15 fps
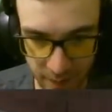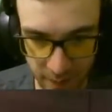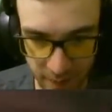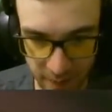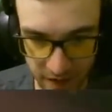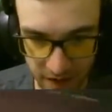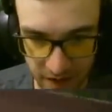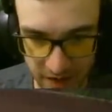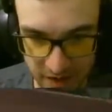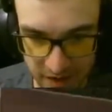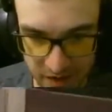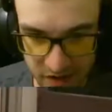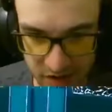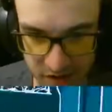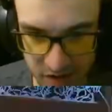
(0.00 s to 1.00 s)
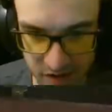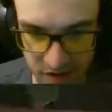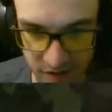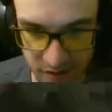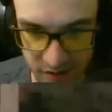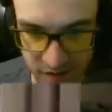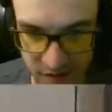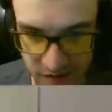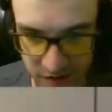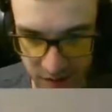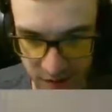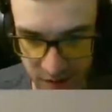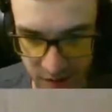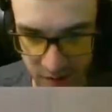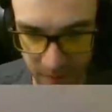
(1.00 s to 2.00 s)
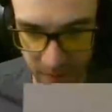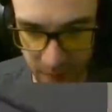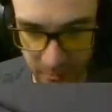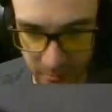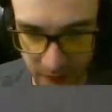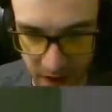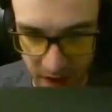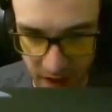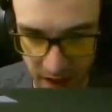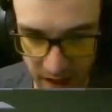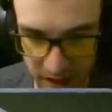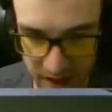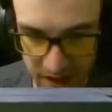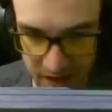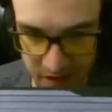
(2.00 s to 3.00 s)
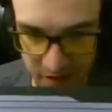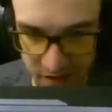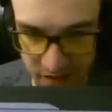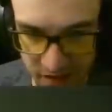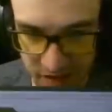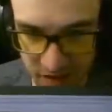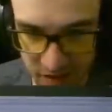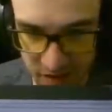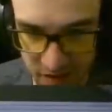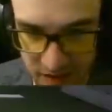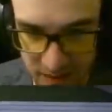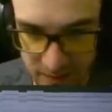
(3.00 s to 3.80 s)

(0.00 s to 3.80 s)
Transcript: My crosshair is just like messed up, but I think the screen's still right.